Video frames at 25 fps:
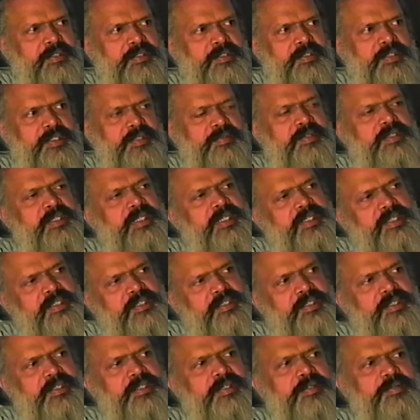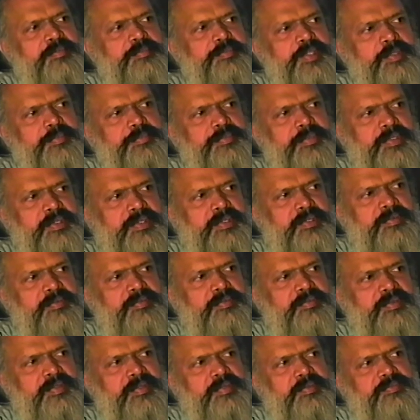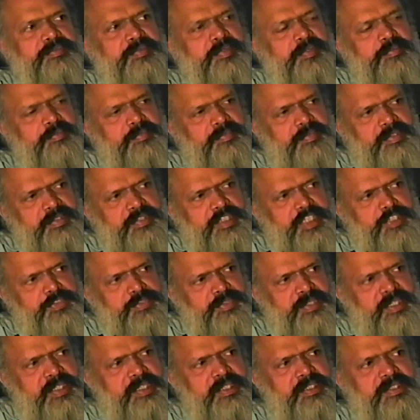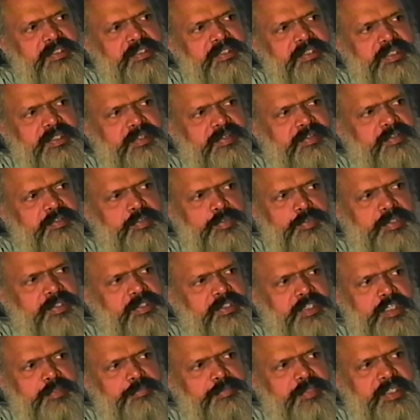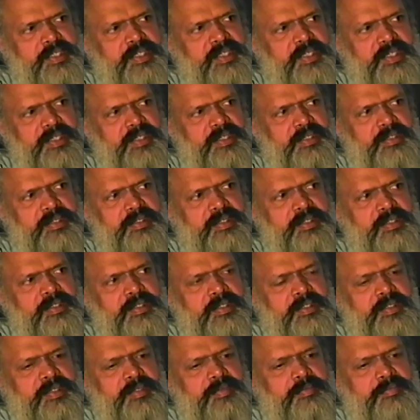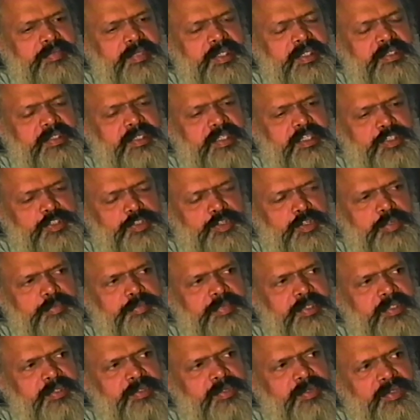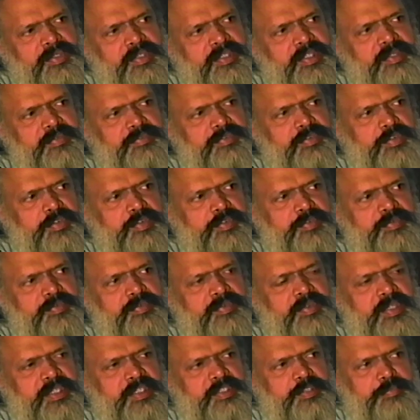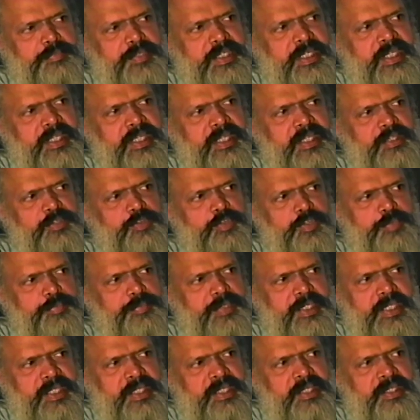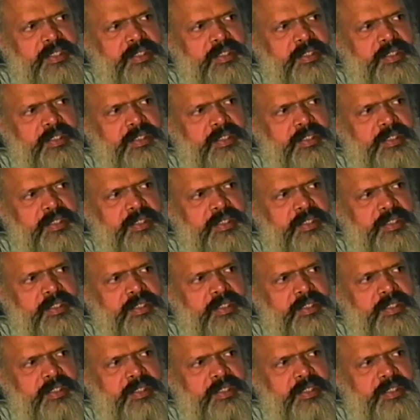they were traditional people from centuries. They do the same thing here, but they stop it, go there for fast money, quick money.